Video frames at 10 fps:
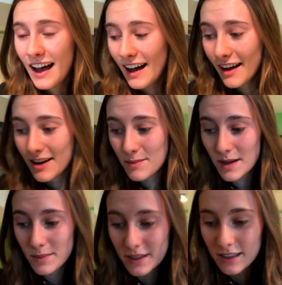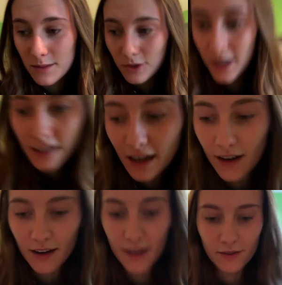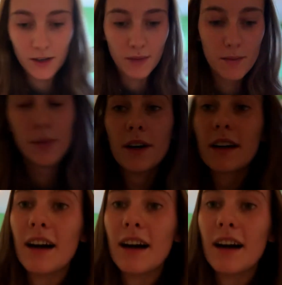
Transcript: But this morning I read my book.